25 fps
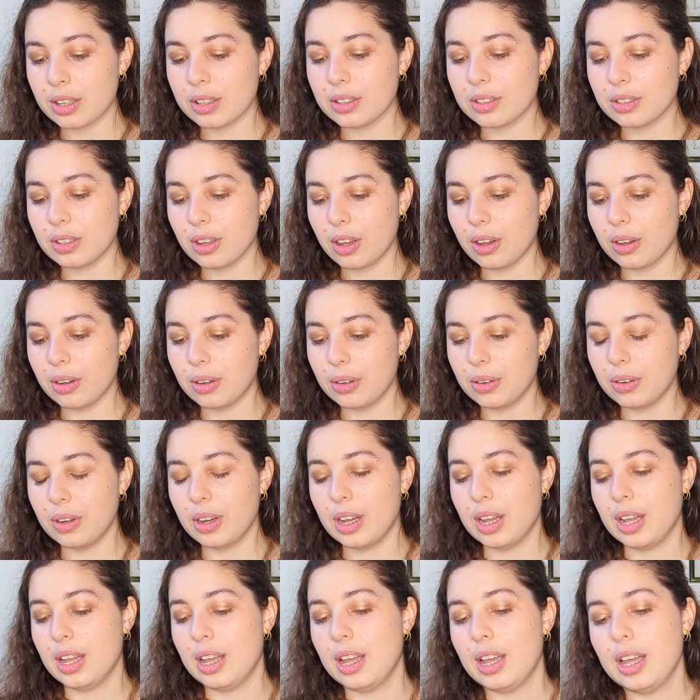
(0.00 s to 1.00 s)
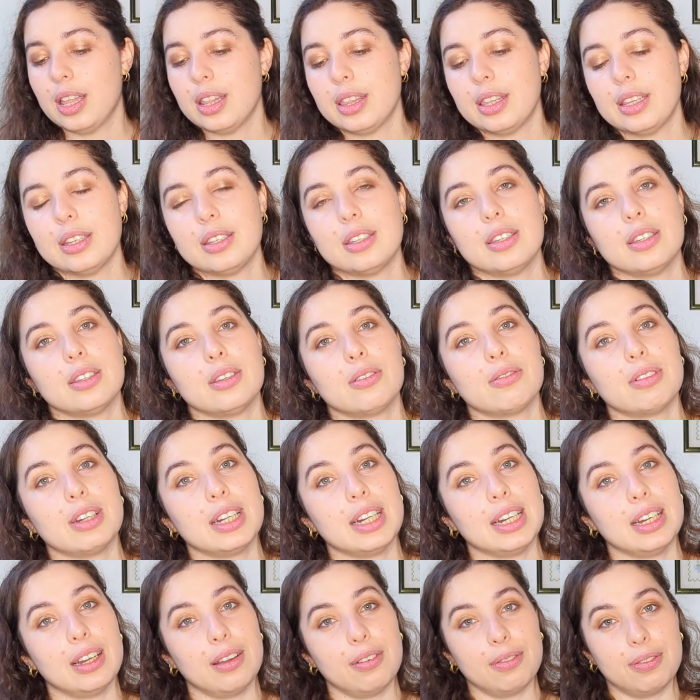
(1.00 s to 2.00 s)
So this is a
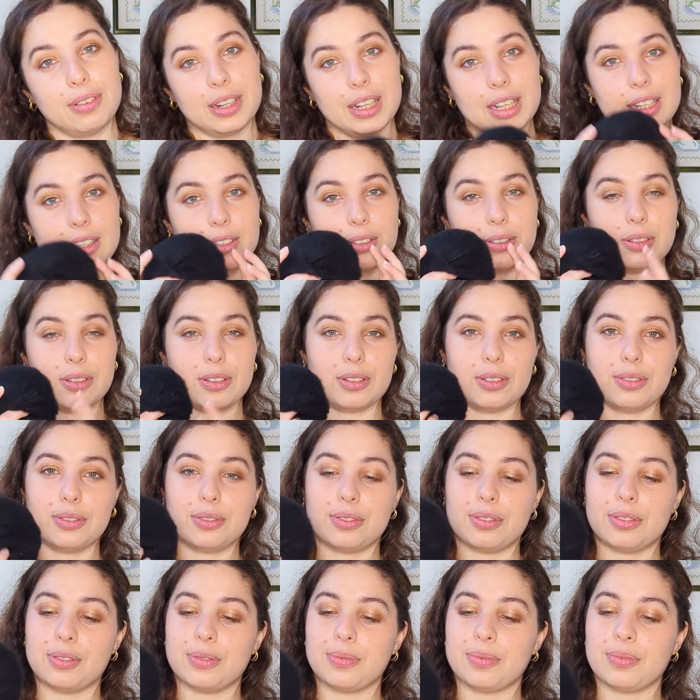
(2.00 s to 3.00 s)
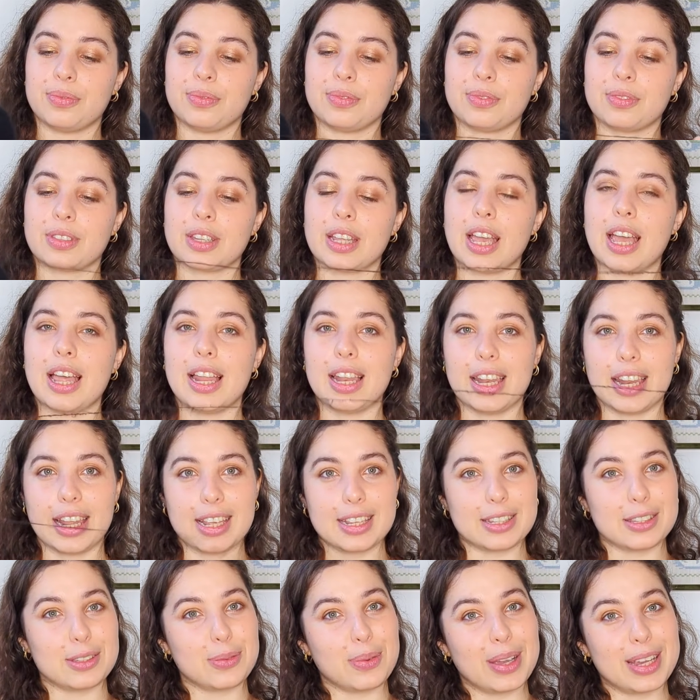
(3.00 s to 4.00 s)
really lovely sort of
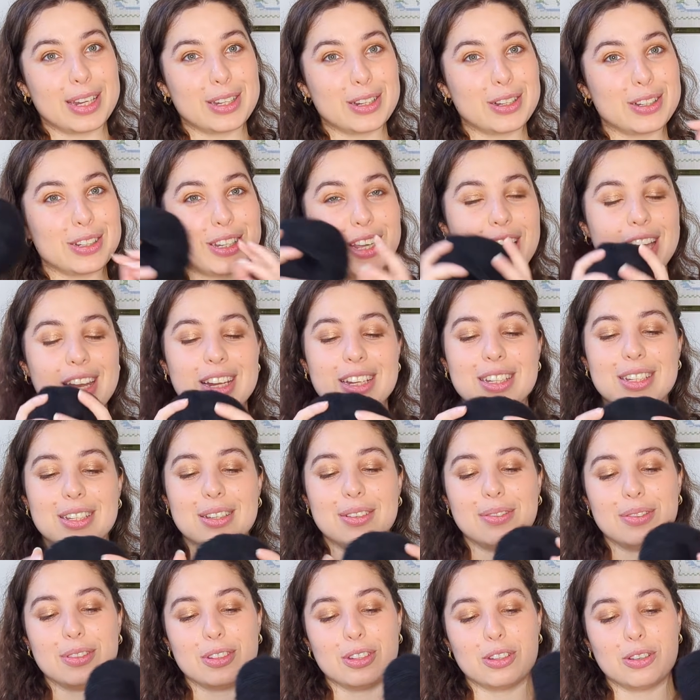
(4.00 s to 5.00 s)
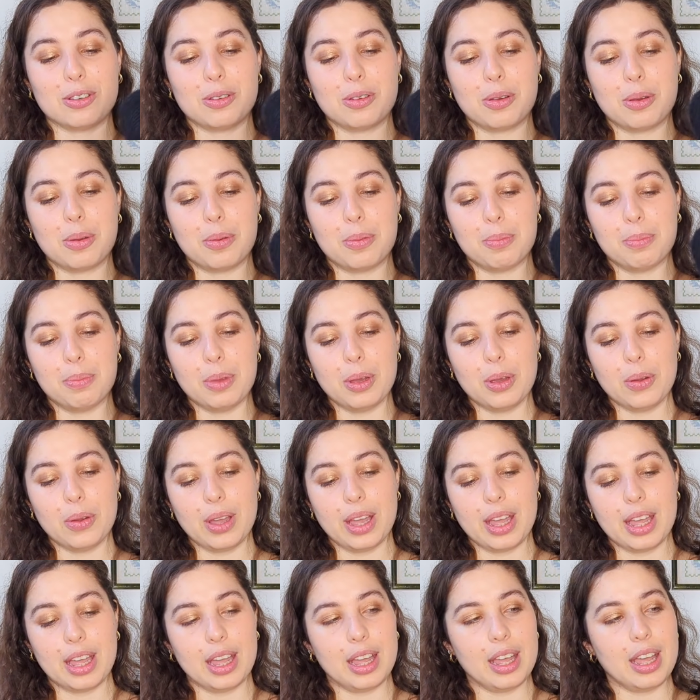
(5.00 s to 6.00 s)
lace weight alternative to
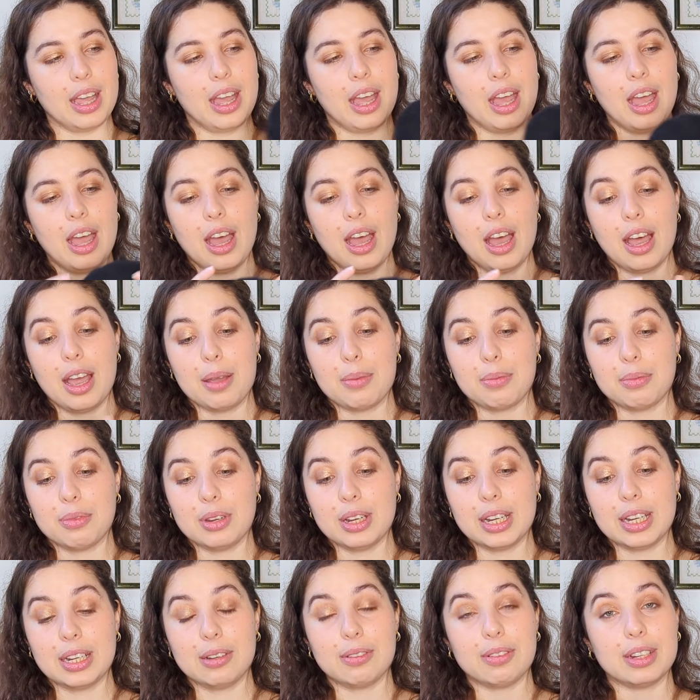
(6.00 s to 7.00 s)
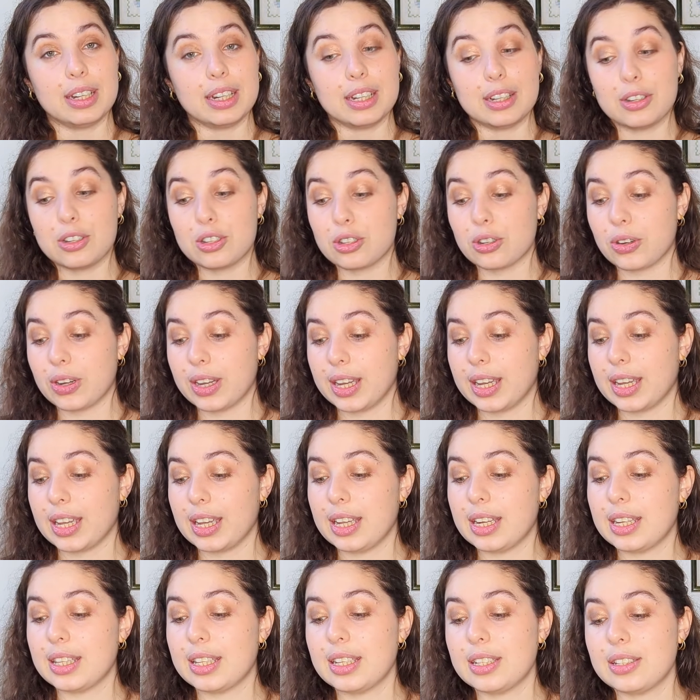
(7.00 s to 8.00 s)
mohair. I'm really, really enjoying
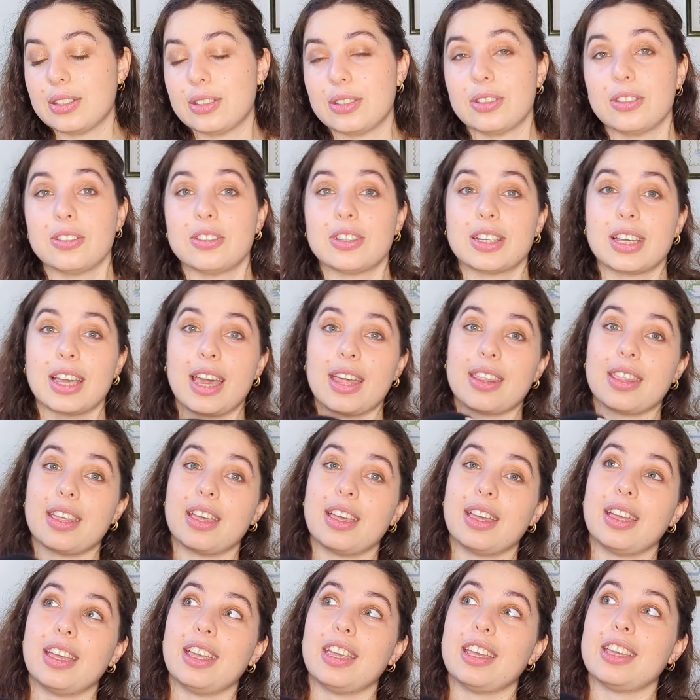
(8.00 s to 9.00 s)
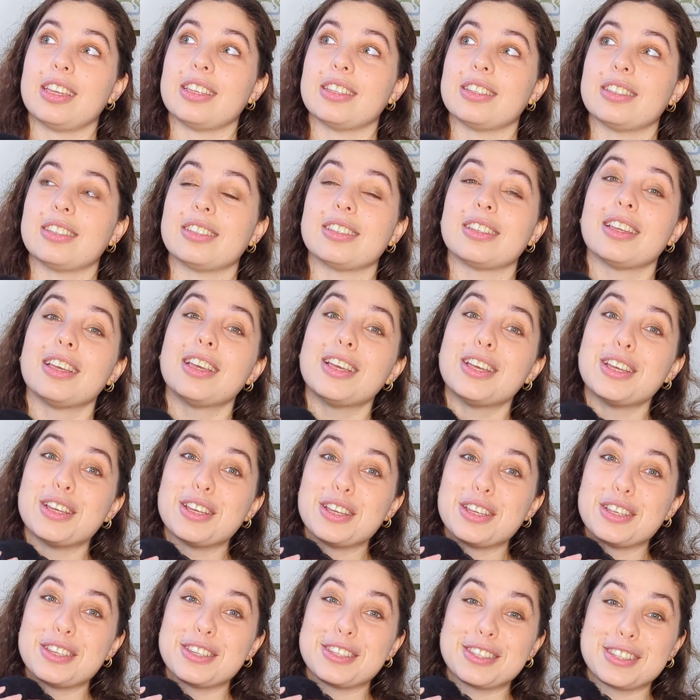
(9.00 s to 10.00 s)
it. These two together is
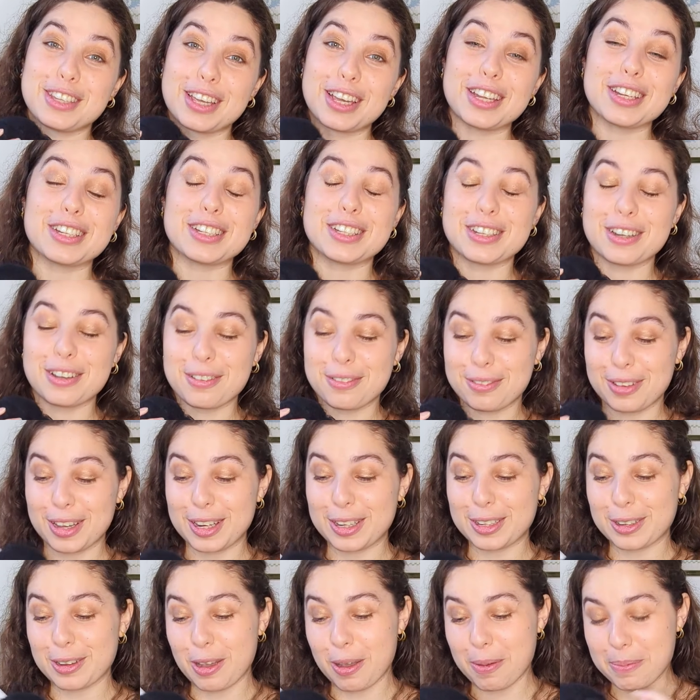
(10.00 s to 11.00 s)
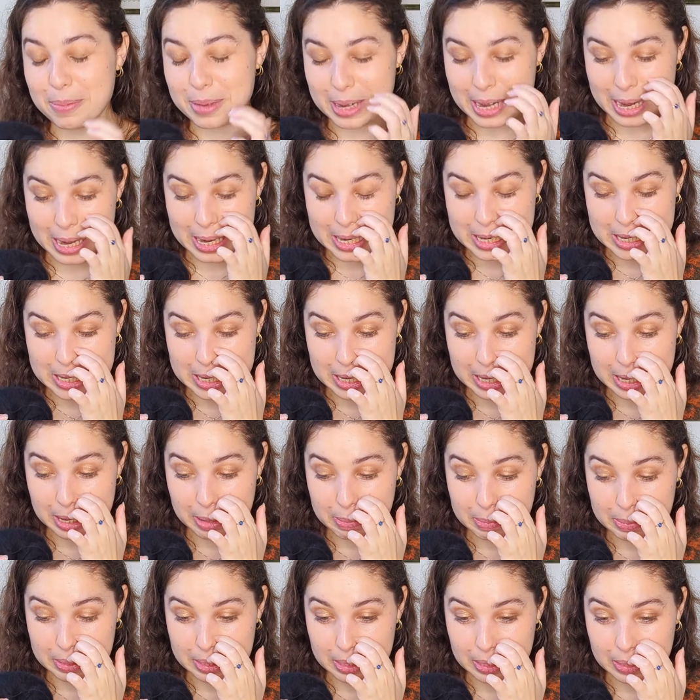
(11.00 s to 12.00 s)
such a fun combination.
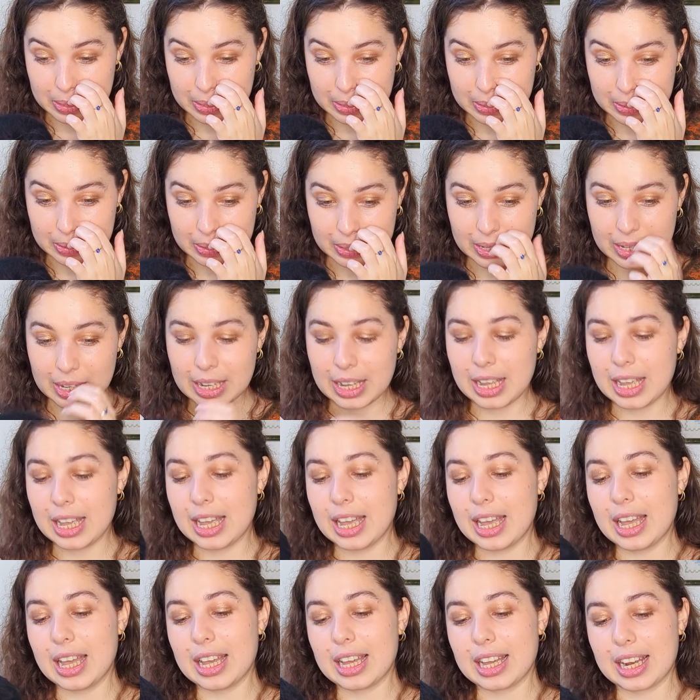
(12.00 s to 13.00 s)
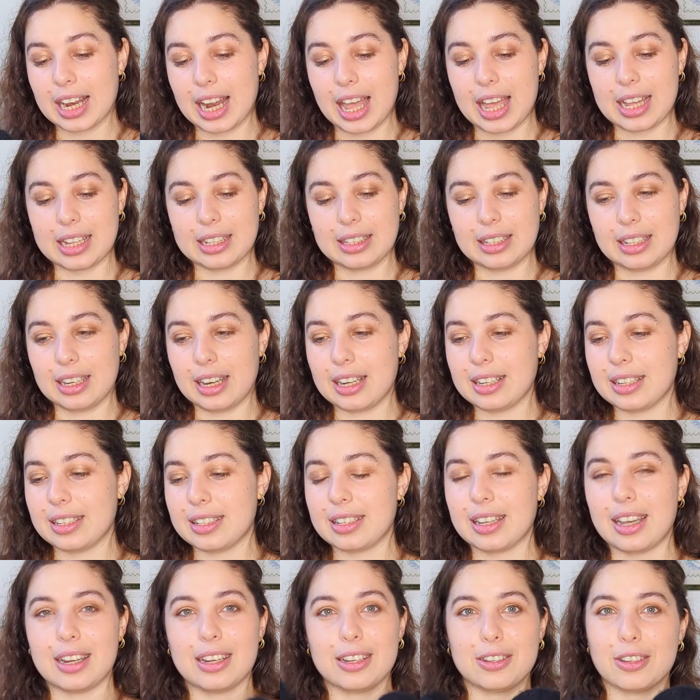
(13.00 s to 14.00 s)
I'm so glad that I
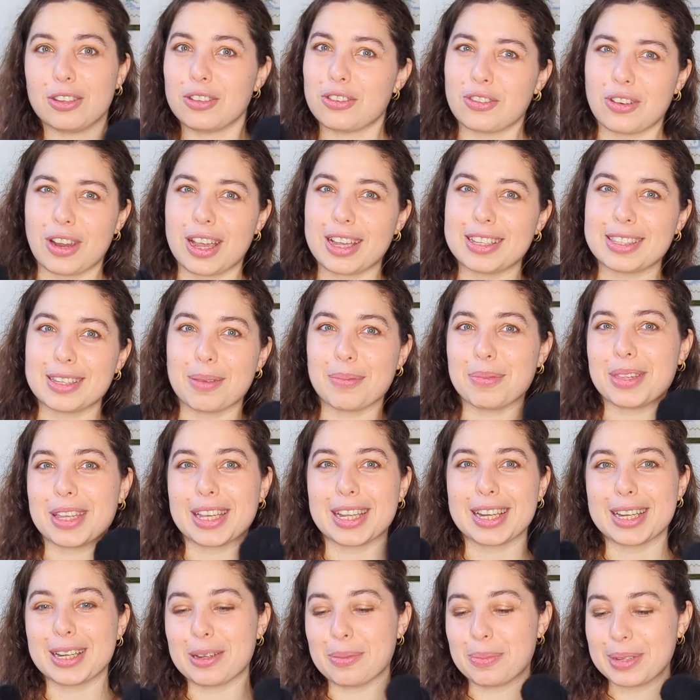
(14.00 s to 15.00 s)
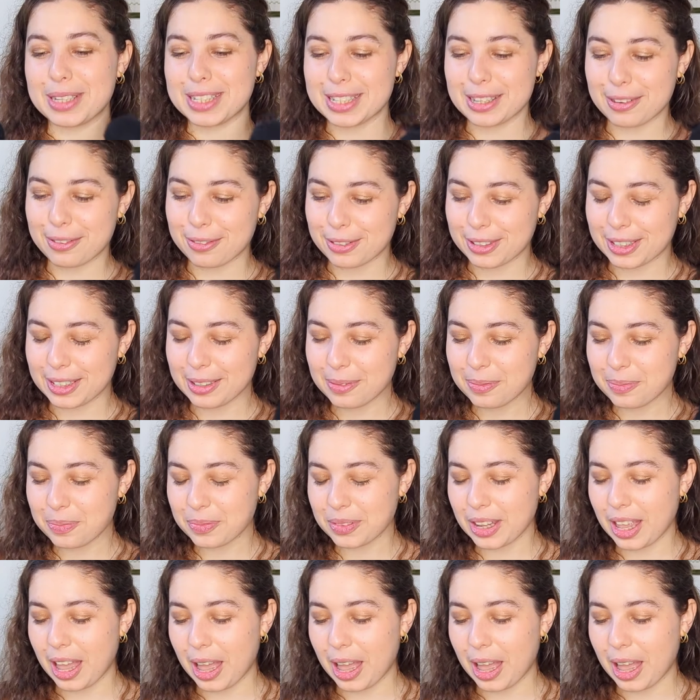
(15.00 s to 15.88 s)
decided to try something a little bit different.